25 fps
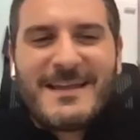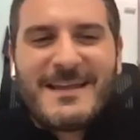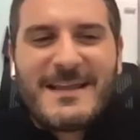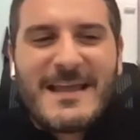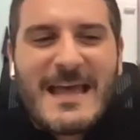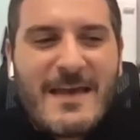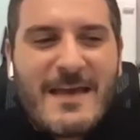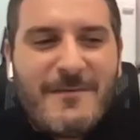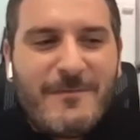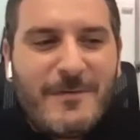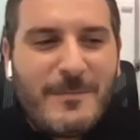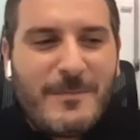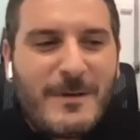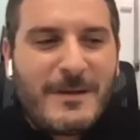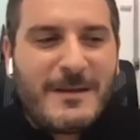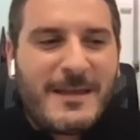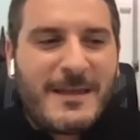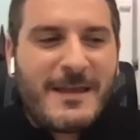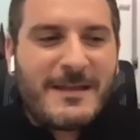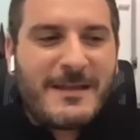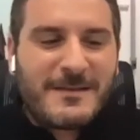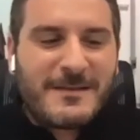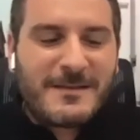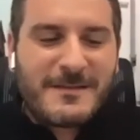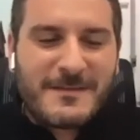everybody
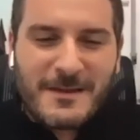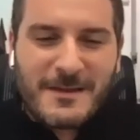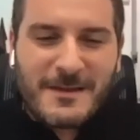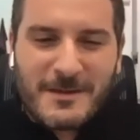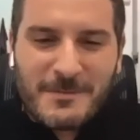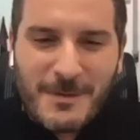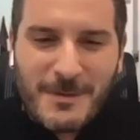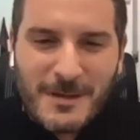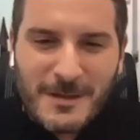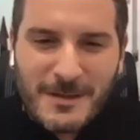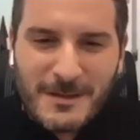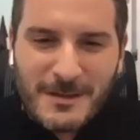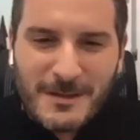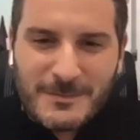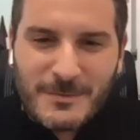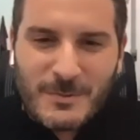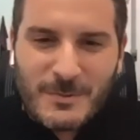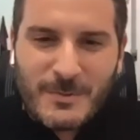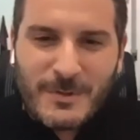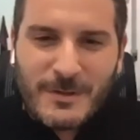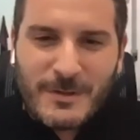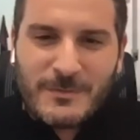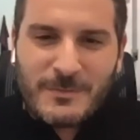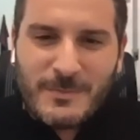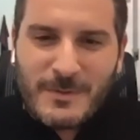gets excited about
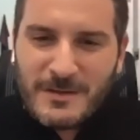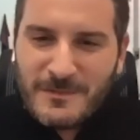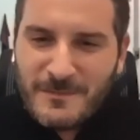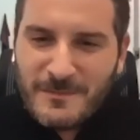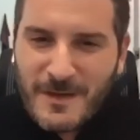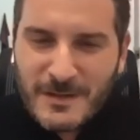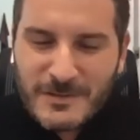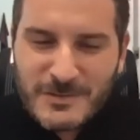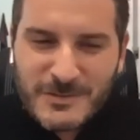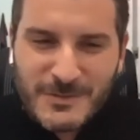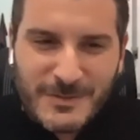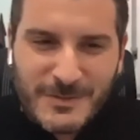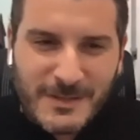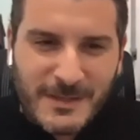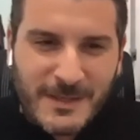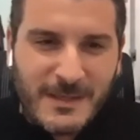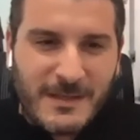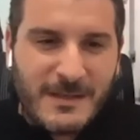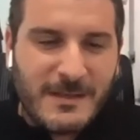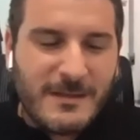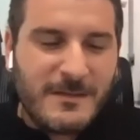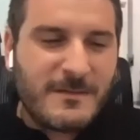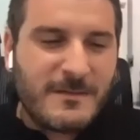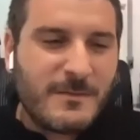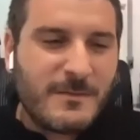going into manufacturing. It is the